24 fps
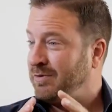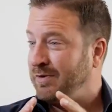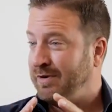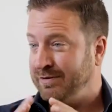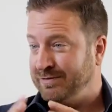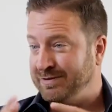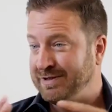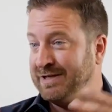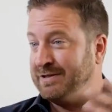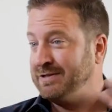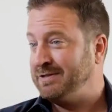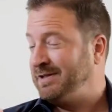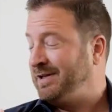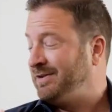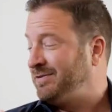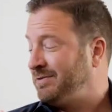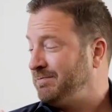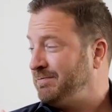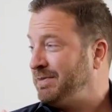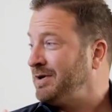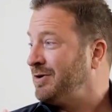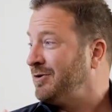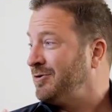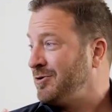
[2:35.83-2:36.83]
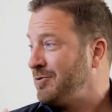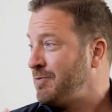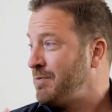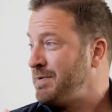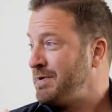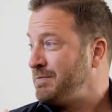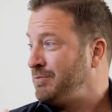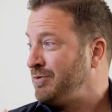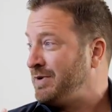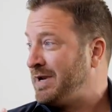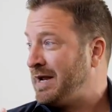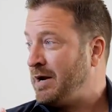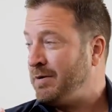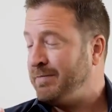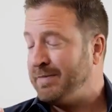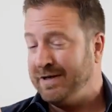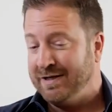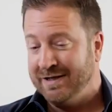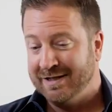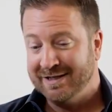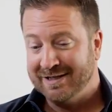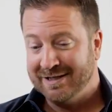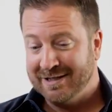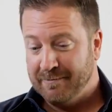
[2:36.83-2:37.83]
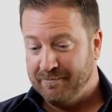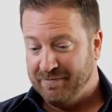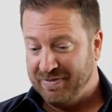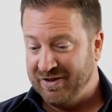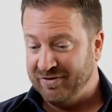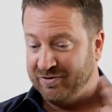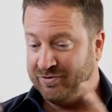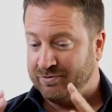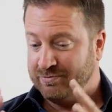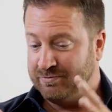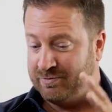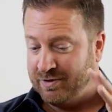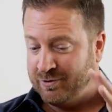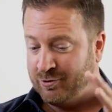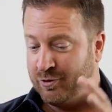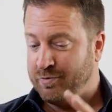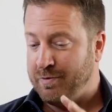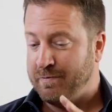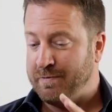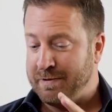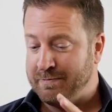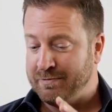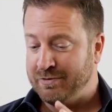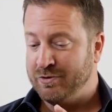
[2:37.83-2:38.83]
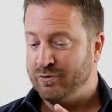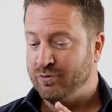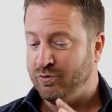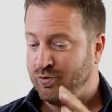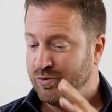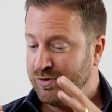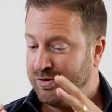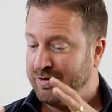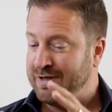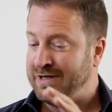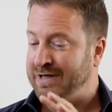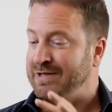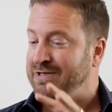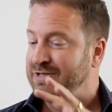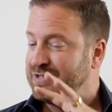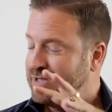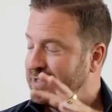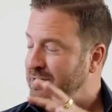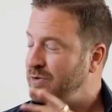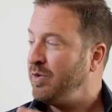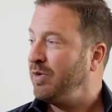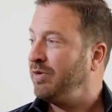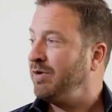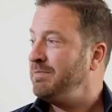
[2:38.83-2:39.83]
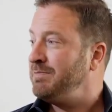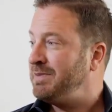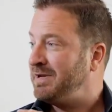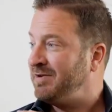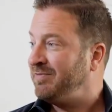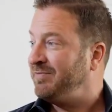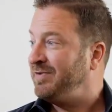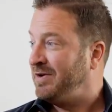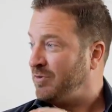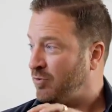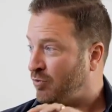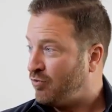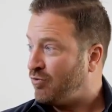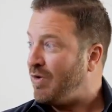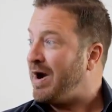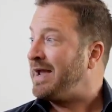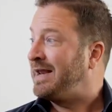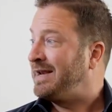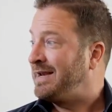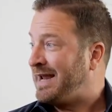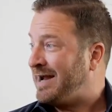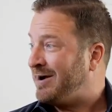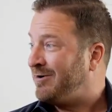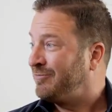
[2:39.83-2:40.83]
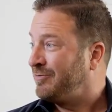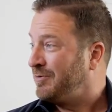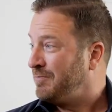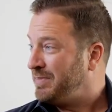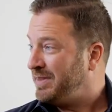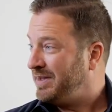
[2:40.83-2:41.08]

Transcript: Well, I guess a bigger group of people now, but this group of people who really can genuinely benefit right now from